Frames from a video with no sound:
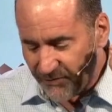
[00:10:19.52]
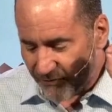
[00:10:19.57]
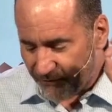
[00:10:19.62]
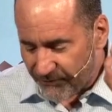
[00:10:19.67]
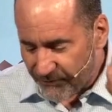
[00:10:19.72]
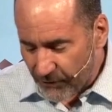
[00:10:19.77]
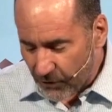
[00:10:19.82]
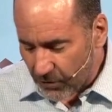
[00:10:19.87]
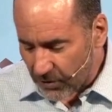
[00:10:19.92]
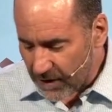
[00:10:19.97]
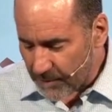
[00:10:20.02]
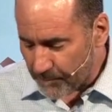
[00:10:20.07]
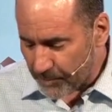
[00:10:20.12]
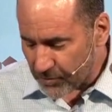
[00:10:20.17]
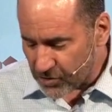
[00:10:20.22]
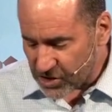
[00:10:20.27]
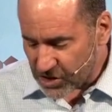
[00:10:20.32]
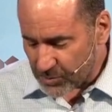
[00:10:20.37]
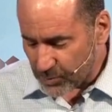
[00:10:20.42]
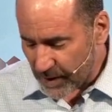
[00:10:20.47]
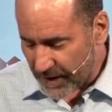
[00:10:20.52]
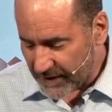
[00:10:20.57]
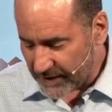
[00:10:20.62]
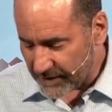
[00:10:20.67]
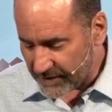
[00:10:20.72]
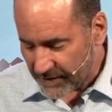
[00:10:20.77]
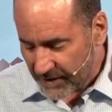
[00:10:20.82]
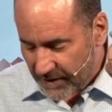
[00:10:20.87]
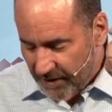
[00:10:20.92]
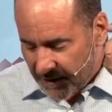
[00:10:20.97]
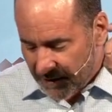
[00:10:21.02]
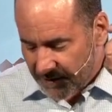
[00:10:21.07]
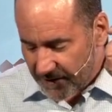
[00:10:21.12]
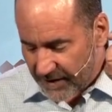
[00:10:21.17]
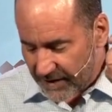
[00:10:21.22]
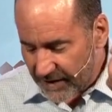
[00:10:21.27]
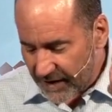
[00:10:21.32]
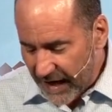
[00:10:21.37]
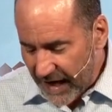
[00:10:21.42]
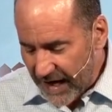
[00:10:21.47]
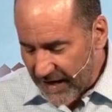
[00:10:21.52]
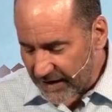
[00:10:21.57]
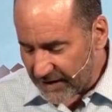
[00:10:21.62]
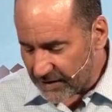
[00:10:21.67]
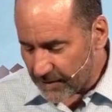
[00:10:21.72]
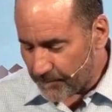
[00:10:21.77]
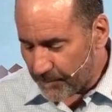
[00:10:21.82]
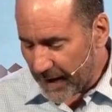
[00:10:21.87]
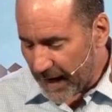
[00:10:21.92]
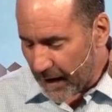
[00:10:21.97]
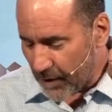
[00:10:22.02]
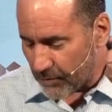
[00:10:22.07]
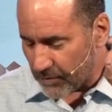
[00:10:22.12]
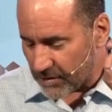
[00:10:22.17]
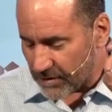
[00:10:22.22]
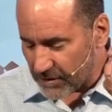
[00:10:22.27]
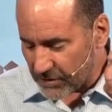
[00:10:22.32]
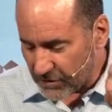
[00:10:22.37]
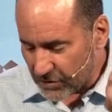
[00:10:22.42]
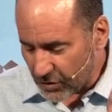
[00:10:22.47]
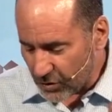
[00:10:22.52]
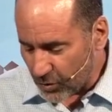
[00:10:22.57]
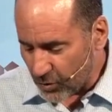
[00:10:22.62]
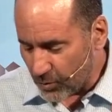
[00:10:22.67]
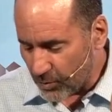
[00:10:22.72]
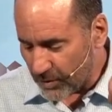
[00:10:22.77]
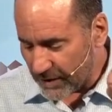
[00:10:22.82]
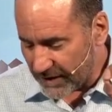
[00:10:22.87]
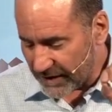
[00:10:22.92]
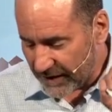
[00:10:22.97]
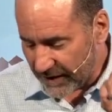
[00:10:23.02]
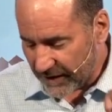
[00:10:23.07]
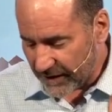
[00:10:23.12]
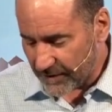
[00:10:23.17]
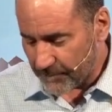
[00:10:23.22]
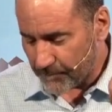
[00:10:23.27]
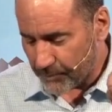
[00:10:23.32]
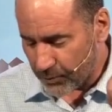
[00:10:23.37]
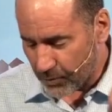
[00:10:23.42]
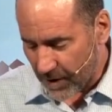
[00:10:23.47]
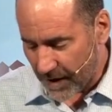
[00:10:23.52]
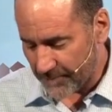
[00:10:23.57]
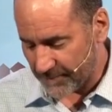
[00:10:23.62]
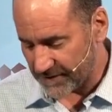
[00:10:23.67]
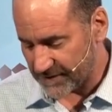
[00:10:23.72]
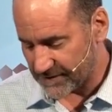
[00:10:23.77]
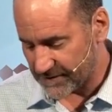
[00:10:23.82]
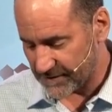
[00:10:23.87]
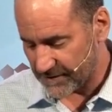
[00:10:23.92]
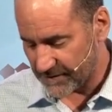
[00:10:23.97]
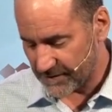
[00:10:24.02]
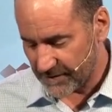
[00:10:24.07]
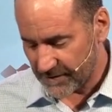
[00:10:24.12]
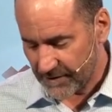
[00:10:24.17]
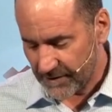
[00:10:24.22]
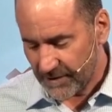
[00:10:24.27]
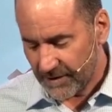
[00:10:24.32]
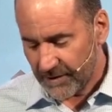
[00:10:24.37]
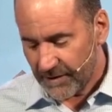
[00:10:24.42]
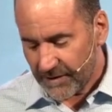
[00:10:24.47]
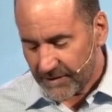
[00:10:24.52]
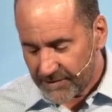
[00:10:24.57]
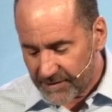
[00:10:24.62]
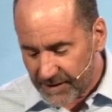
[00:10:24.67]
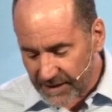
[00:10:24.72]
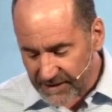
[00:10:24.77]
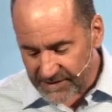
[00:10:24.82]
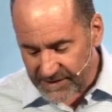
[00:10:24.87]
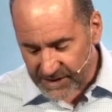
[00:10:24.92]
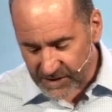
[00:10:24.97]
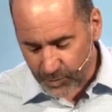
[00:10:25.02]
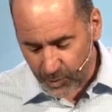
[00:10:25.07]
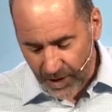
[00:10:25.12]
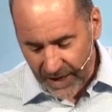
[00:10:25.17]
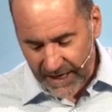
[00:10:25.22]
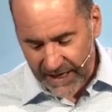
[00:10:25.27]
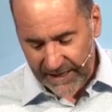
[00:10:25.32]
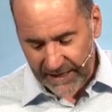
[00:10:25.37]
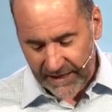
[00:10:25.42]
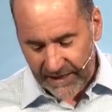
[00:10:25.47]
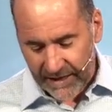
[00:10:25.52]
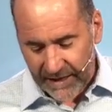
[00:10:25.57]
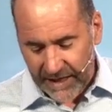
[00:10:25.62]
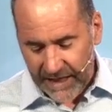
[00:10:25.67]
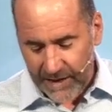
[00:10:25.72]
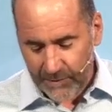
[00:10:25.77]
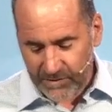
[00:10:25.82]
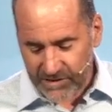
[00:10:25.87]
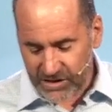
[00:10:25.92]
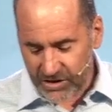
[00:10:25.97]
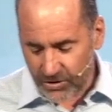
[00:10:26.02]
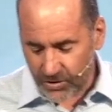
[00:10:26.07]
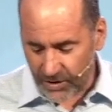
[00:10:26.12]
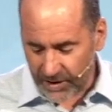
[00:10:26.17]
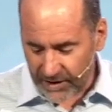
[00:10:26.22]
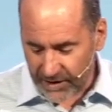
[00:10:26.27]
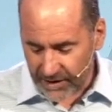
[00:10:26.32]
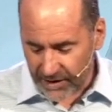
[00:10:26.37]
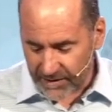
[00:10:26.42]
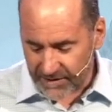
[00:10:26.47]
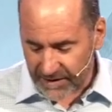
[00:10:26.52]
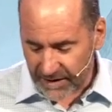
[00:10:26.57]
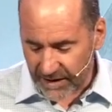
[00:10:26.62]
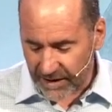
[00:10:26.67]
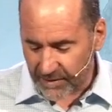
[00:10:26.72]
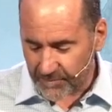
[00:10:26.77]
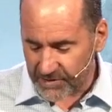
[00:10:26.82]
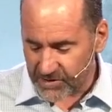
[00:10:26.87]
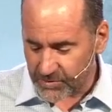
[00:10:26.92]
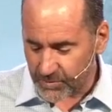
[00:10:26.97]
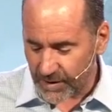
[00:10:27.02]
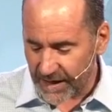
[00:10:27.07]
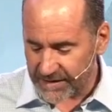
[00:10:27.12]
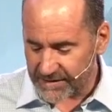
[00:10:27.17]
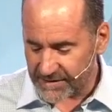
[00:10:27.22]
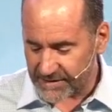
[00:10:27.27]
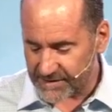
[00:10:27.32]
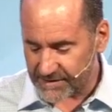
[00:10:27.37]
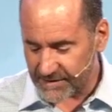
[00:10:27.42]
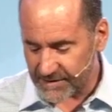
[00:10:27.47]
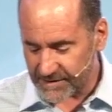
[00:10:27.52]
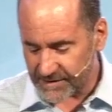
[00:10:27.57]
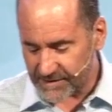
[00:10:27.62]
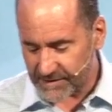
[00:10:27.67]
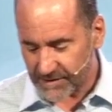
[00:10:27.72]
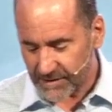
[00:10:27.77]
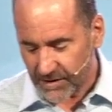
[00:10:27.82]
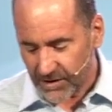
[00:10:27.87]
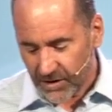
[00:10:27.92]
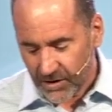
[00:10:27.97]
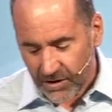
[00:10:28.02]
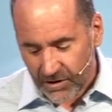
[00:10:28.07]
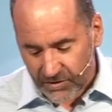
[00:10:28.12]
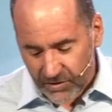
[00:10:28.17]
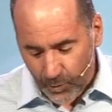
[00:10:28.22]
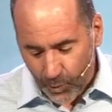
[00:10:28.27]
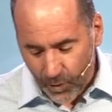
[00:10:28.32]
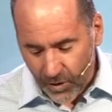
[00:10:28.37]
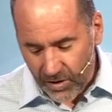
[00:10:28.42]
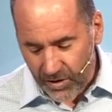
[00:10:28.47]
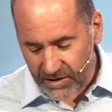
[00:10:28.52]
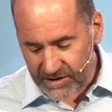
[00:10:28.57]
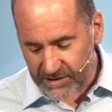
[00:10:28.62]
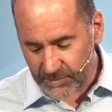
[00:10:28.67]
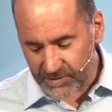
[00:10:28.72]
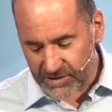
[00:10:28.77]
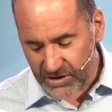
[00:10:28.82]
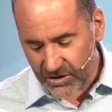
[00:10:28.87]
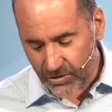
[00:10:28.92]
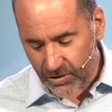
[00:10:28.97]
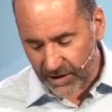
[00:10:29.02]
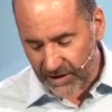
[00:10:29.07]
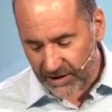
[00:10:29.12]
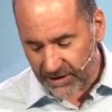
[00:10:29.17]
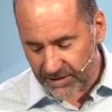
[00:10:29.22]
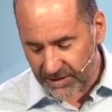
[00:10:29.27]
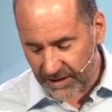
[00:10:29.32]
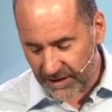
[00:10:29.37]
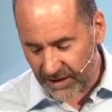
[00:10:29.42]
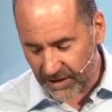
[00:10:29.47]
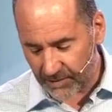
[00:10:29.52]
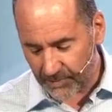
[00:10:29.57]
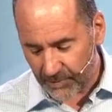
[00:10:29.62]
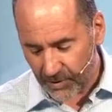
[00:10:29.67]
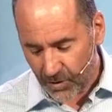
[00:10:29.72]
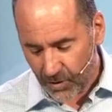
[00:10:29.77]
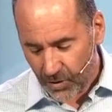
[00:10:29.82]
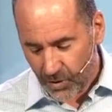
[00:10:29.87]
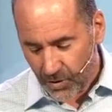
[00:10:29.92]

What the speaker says: fully persuaded that God had the power to do what he had promised. This is why it was credited to him as righteousness. The words "it was credited to him"